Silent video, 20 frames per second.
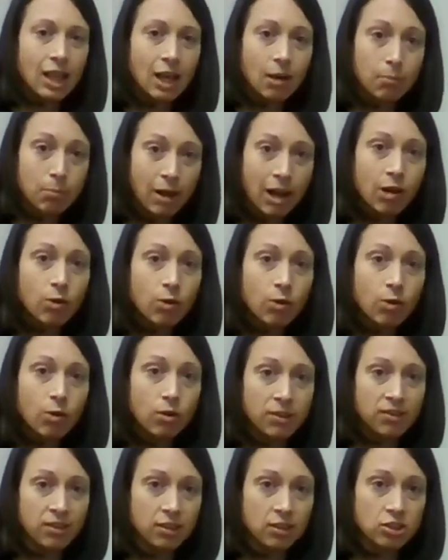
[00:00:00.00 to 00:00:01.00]
that power
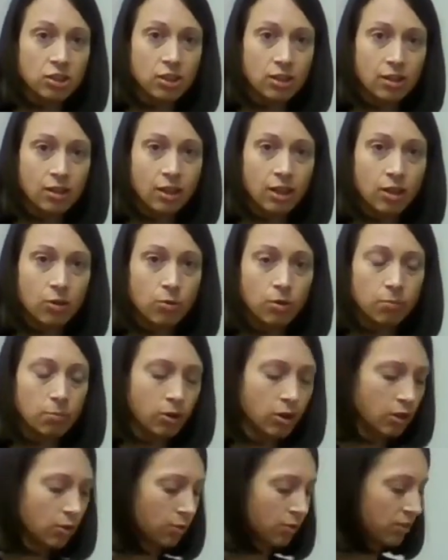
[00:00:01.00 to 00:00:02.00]
position, like what
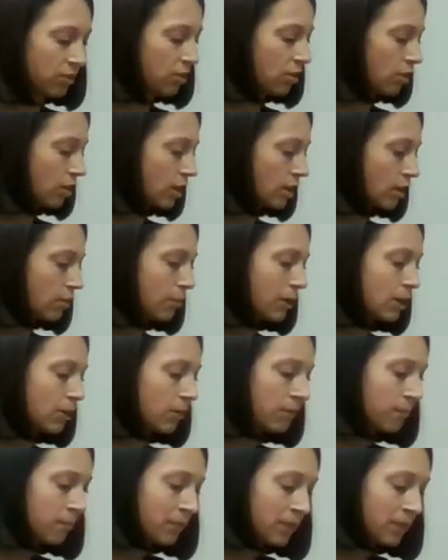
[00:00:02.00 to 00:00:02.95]
Mark was talking about.